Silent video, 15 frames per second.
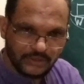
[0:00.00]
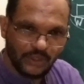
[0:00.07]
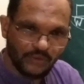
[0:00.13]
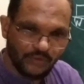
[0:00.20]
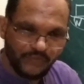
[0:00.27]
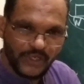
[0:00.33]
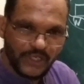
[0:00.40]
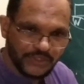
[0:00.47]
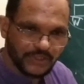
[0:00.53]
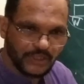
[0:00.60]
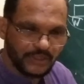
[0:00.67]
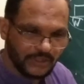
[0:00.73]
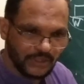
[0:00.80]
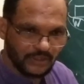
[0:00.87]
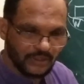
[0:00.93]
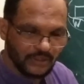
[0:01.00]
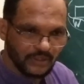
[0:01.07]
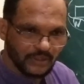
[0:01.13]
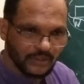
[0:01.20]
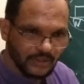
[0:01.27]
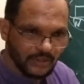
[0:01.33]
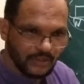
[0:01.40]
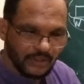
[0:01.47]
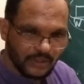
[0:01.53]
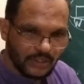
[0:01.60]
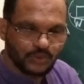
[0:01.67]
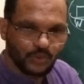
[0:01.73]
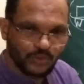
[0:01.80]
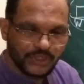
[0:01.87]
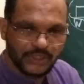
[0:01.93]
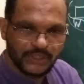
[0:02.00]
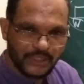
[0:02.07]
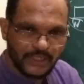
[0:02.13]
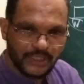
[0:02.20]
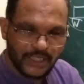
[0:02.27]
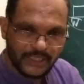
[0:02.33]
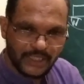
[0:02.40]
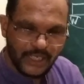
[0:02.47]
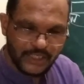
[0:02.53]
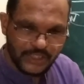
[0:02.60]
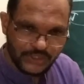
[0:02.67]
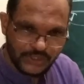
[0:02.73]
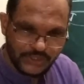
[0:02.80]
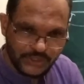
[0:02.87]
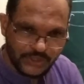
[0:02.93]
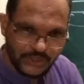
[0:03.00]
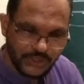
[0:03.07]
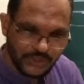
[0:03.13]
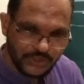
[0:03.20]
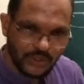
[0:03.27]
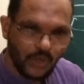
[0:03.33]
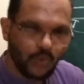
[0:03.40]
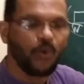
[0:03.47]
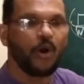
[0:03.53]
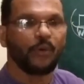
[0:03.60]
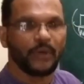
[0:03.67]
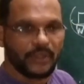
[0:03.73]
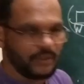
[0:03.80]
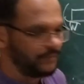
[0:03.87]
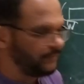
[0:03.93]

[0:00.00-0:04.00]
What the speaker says: the reverse thinking, retrosynthetic analysis is now over.